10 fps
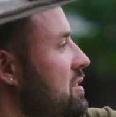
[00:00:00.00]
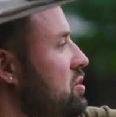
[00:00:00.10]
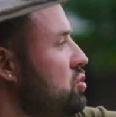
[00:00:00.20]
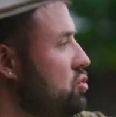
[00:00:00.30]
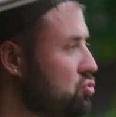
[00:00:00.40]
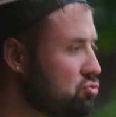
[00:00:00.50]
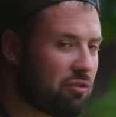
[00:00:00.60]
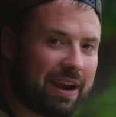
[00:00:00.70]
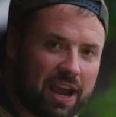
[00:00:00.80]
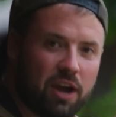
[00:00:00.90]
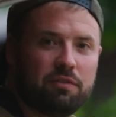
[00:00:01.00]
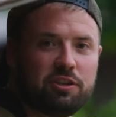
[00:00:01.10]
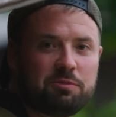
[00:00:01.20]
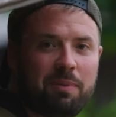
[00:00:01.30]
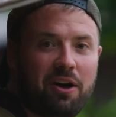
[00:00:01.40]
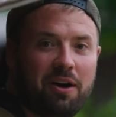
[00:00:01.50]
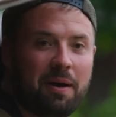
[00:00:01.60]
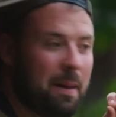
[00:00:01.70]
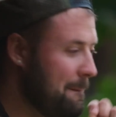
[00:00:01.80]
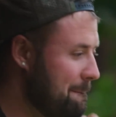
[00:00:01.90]
Straight over the spot.
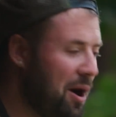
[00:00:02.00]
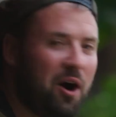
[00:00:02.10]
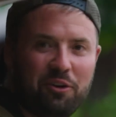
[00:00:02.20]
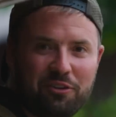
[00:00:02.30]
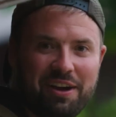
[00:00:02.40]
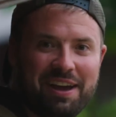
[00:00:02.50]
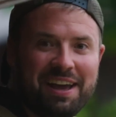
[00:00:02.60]
Margaret